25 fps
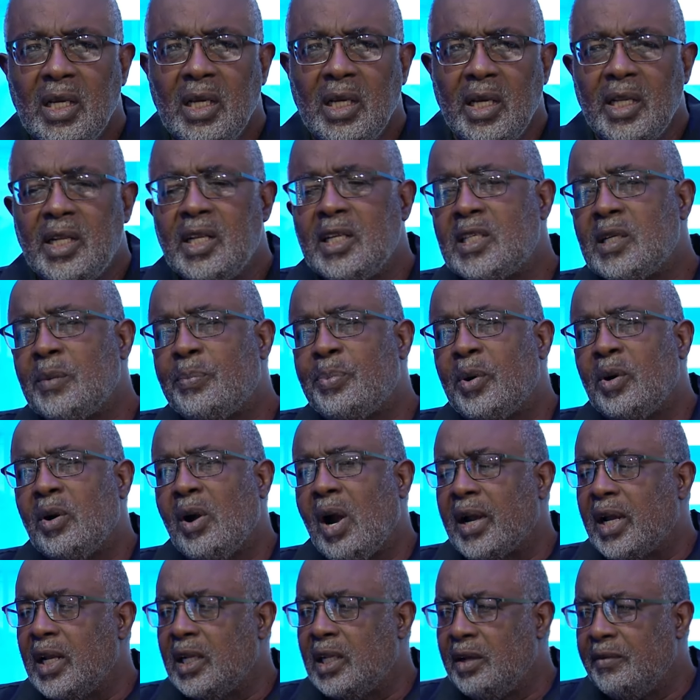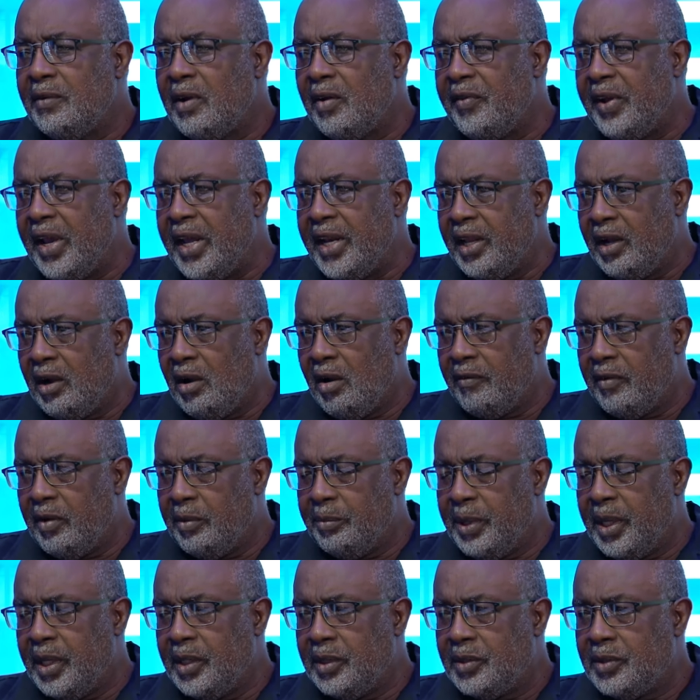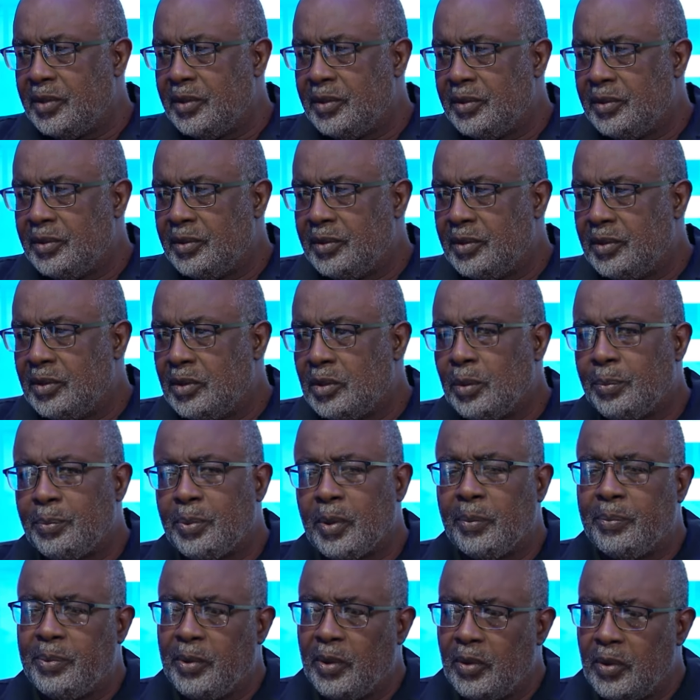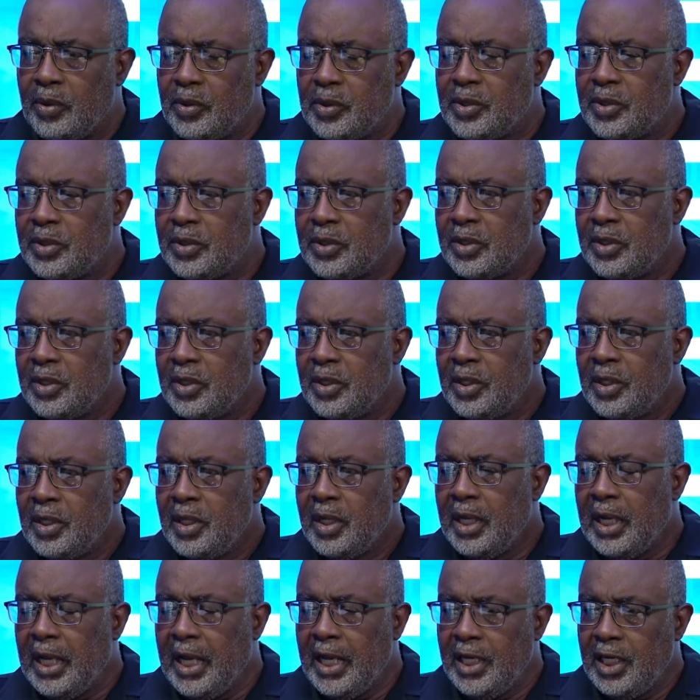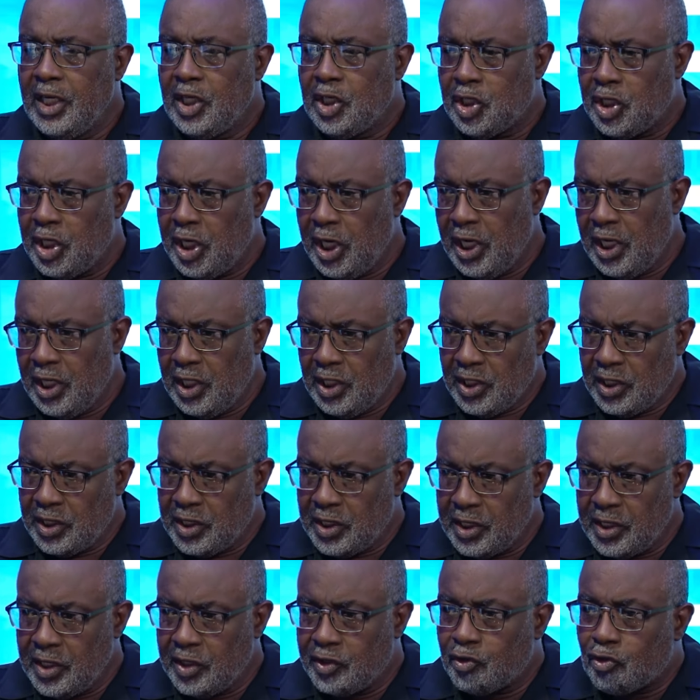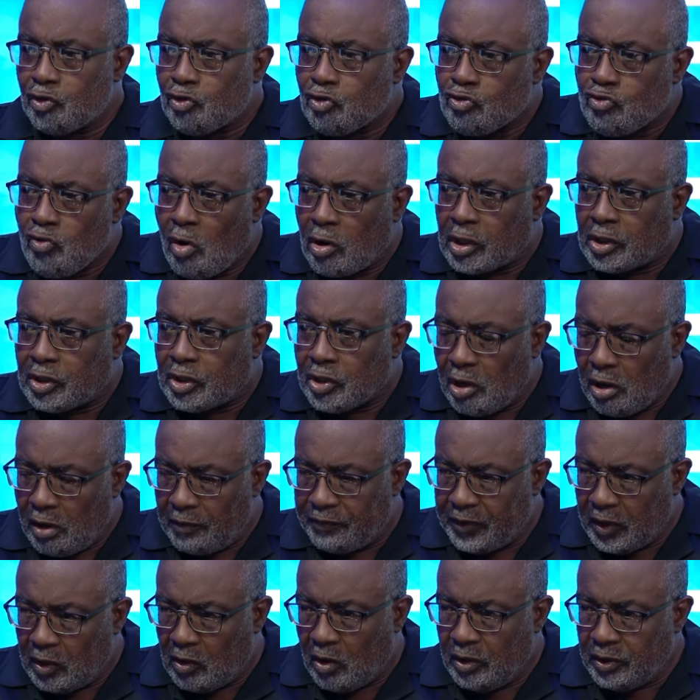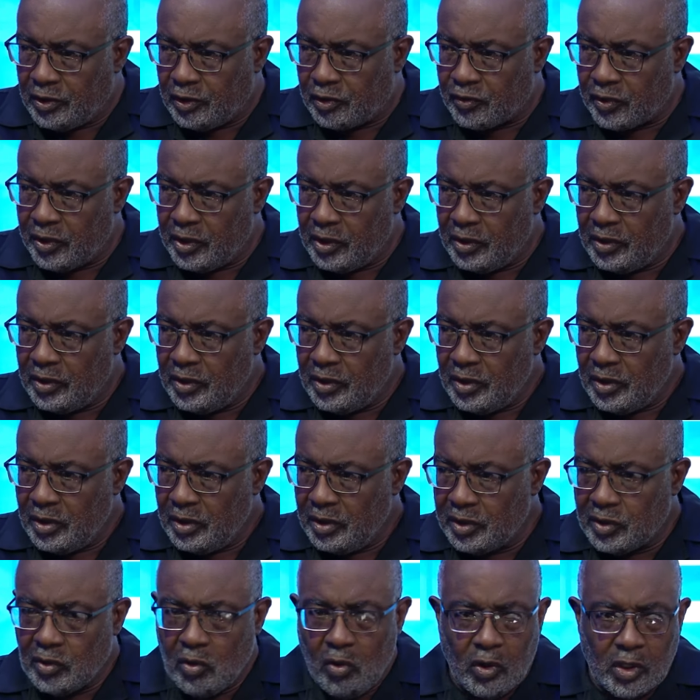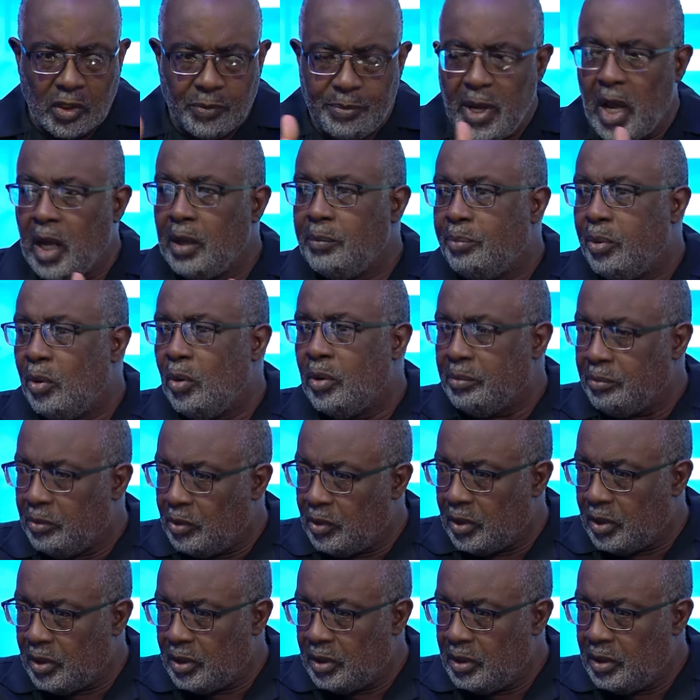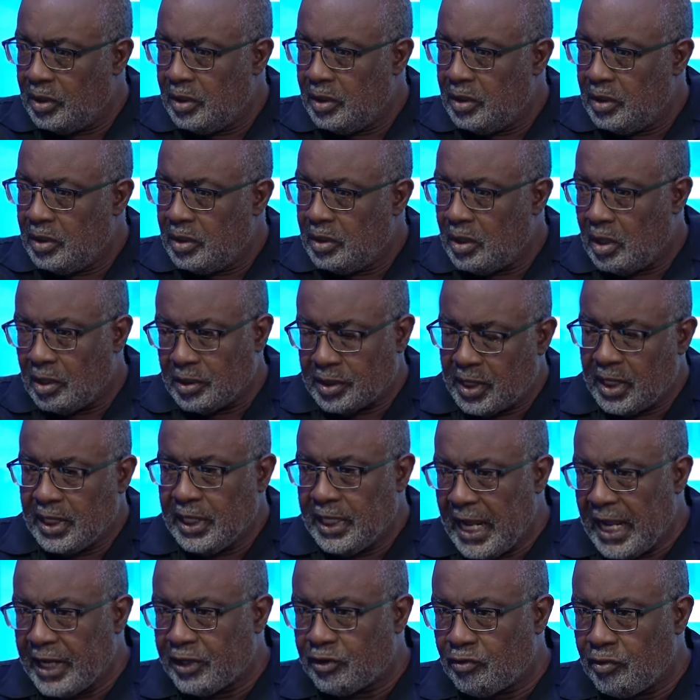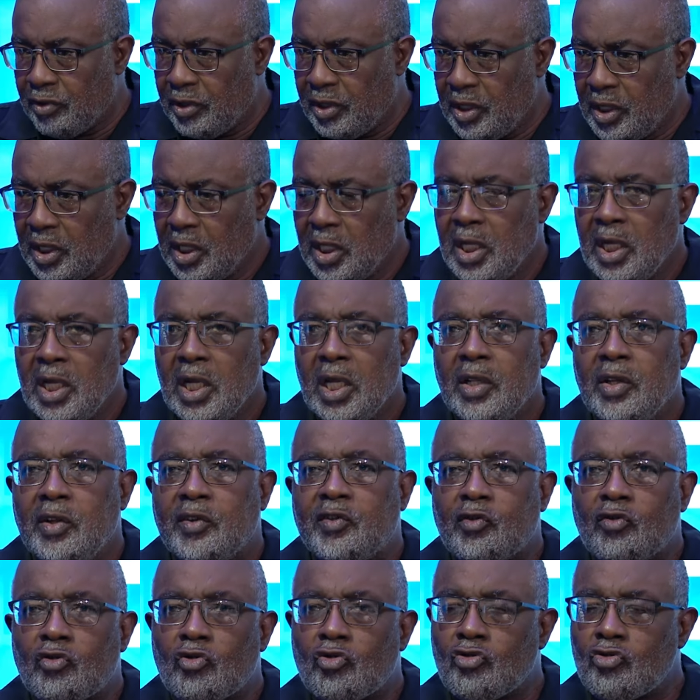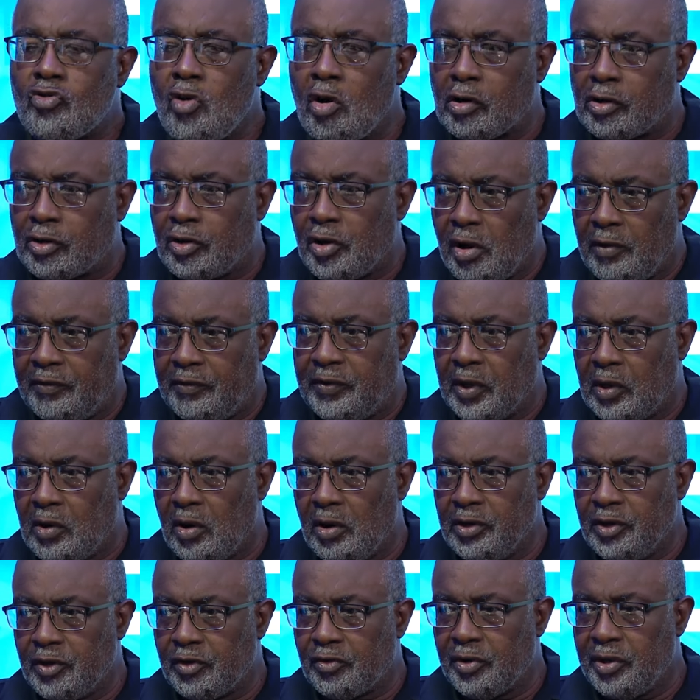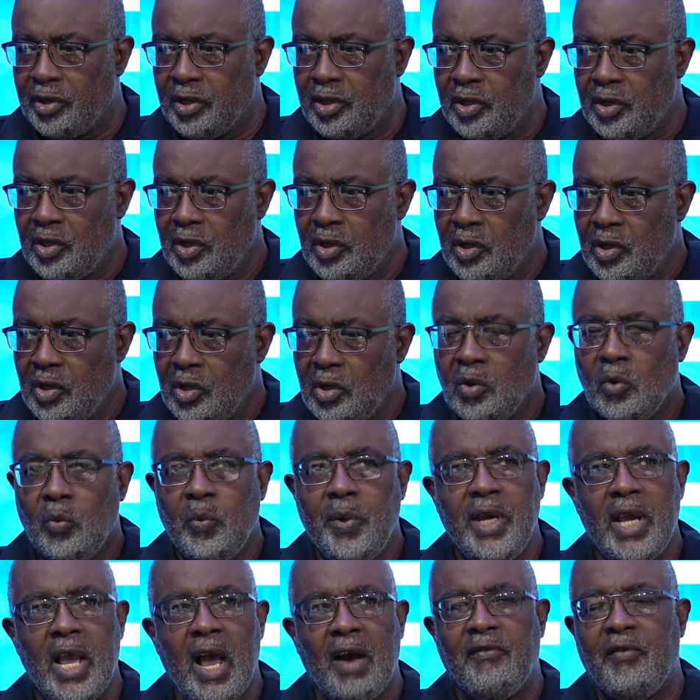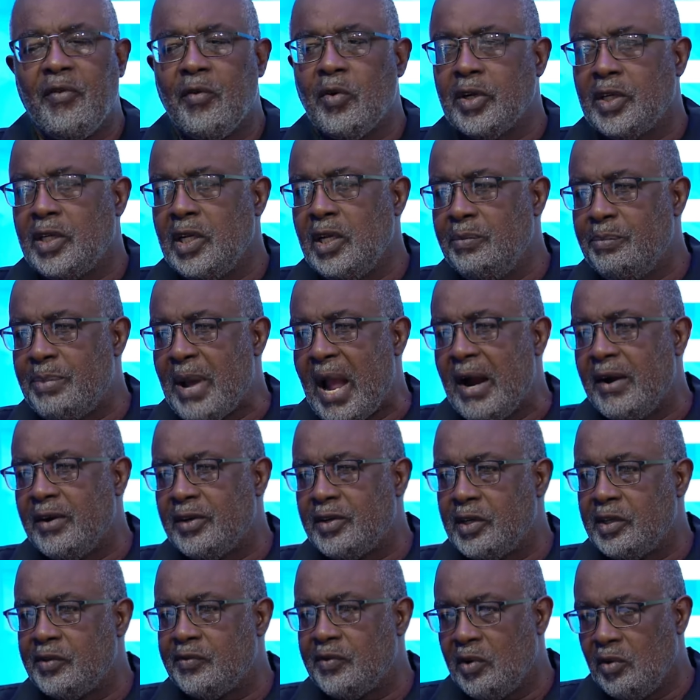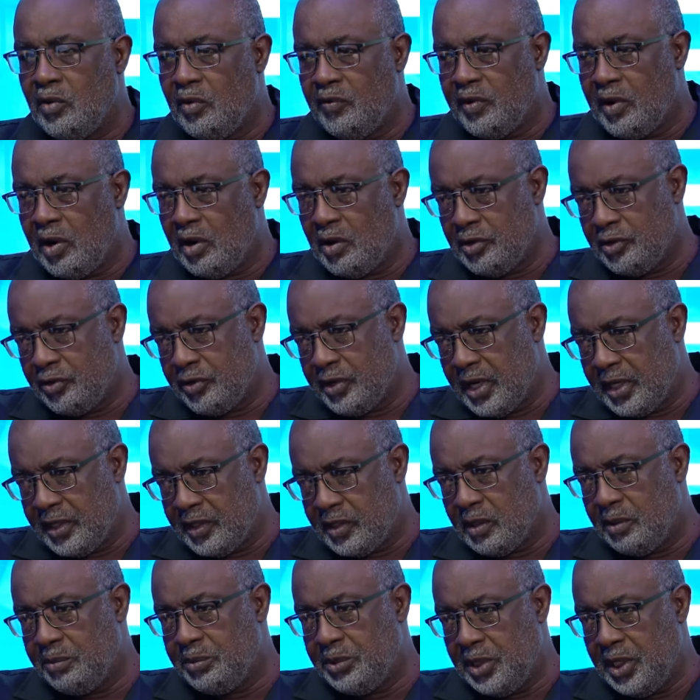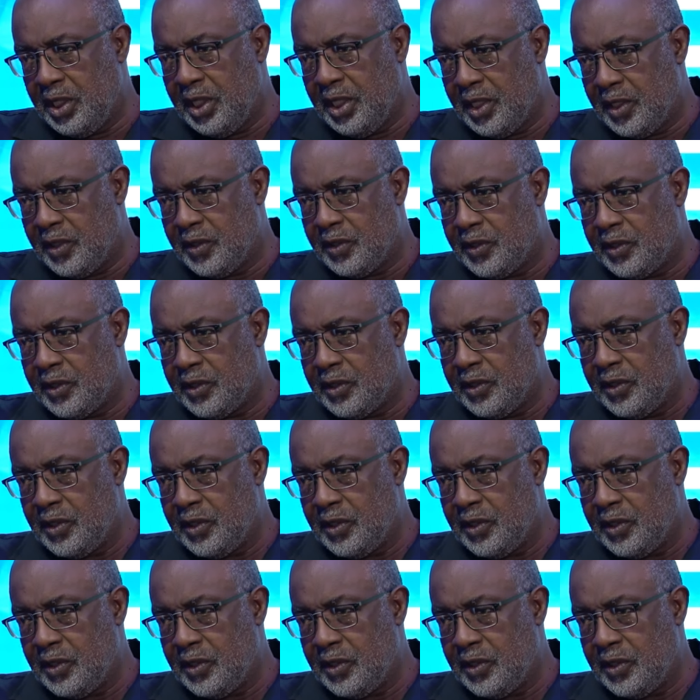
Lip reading: It is a prerogative of any government to propose any changes in the structure of the country. This goes beyond Portmore or St. Catherine. The structure of the country. We have 14 parishes for over 100 and something years.